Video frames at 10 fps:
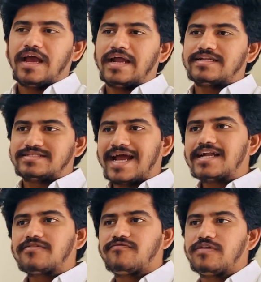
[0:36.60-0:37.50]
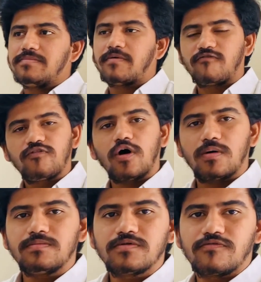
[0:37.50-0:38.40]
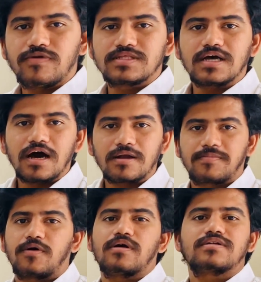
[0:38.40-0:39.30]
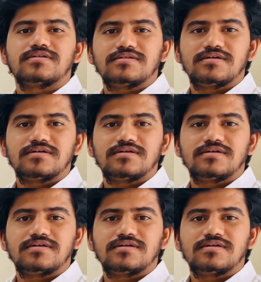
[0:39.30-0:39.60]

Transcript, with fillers: and that we perform with our product